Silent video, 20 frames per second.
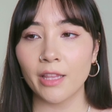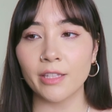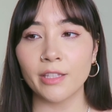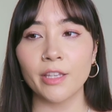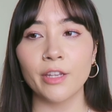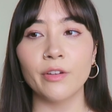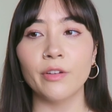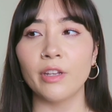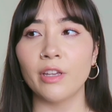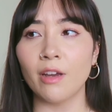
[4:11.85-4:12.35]
this
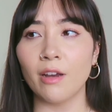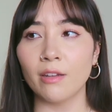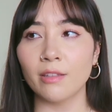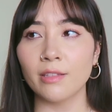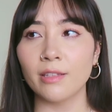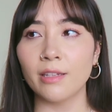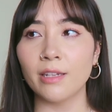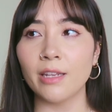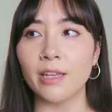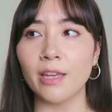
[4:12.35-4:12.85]

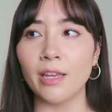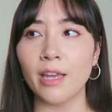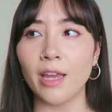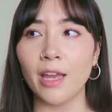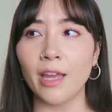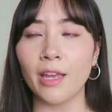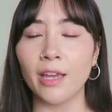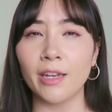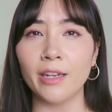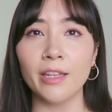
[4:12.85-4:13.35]

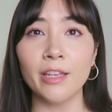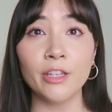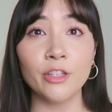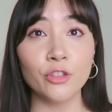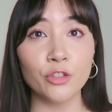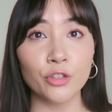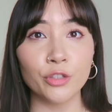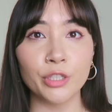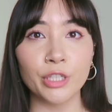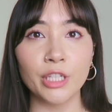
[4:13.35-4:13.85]
curiosity and
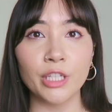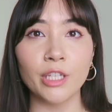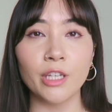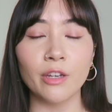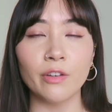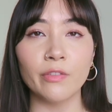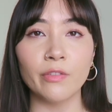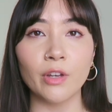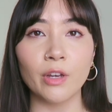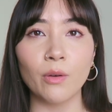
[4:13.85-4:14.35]
intrigue
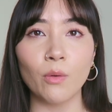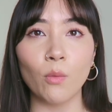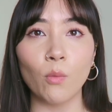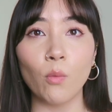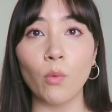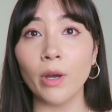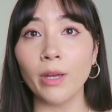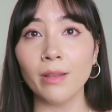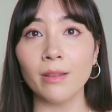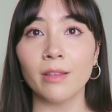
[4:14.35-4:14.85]
of
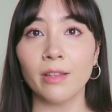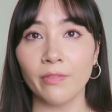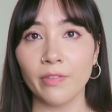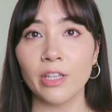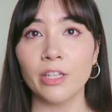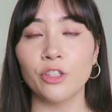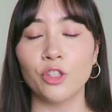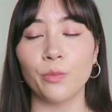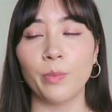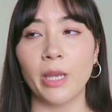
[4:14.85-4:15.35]
what
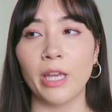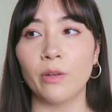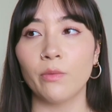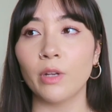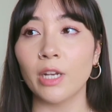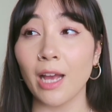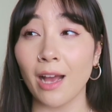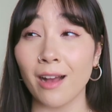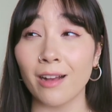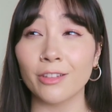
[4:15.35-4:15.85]
living in Japan
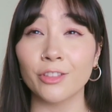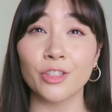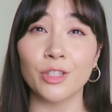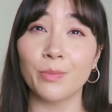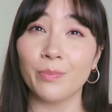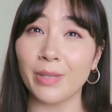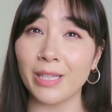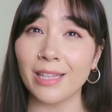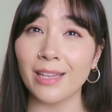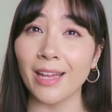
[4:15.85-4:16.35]
would
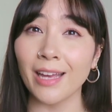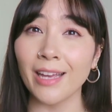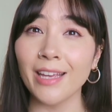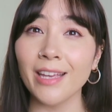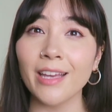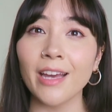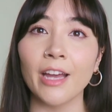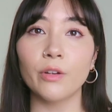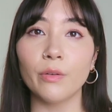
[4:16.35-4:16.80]
actually be like.